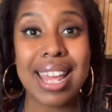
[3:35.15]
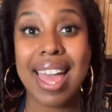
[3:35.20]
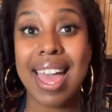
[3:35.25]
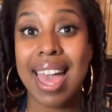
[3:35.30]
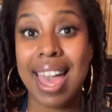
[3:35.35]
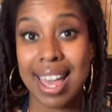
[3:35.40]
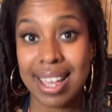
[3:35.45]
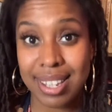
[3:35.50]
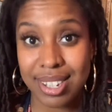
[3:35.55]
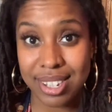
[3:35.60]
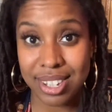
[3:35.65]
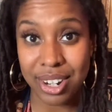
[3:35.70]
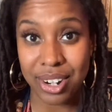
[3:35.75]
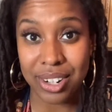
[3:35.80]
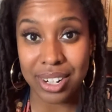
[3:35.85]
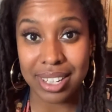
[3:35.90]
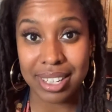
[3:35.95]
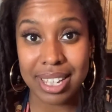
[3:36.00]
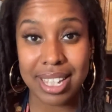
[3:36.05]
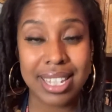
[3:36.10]

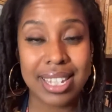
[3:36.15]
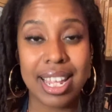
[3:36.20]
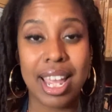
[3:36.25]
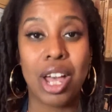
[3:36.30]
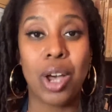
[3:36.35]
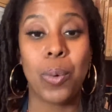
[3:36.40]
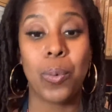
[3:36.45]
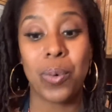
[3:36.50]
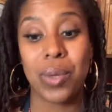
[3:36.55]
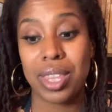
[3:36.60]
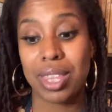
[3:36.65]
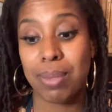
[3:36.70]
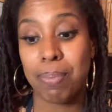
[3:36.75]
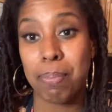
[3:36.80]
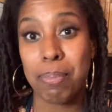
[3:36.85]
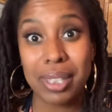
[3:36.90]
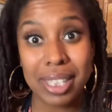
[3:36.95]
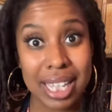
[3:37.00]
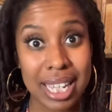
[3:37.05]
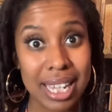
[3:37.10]
externally to help with
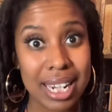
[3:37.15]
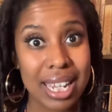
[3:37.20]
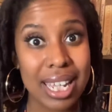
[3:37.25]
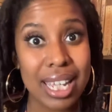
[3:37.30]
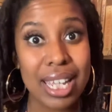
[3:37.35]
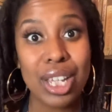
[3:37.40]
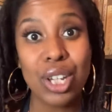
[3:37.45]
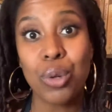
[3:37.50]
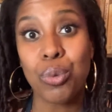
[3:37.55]
bleeding,